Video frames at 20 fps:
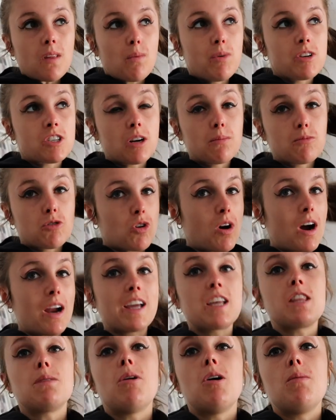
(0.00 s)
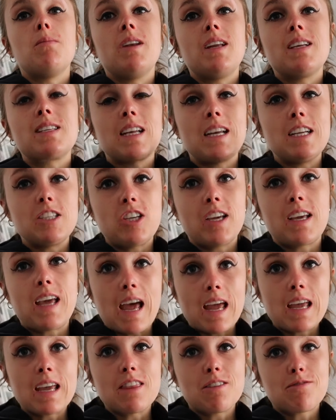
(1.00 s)
which I'm trialing at the moment, is literally
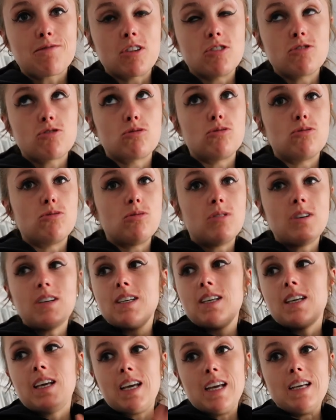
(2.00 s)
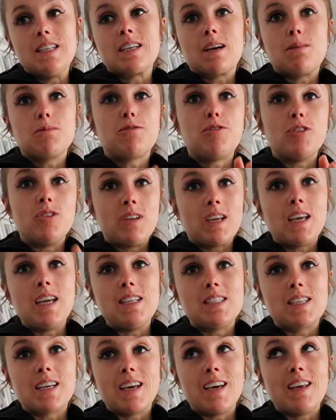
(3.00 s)
getting in the front door, heating up the food and
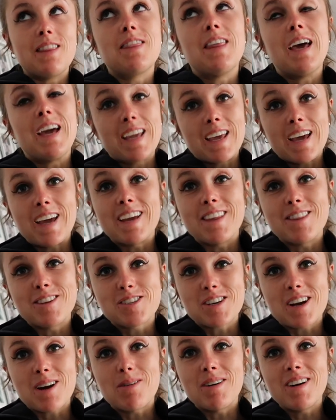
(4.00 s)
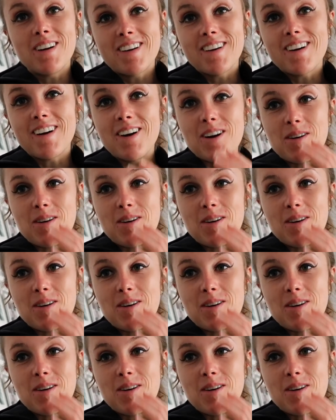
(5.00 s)
eating it, then getting in the shower.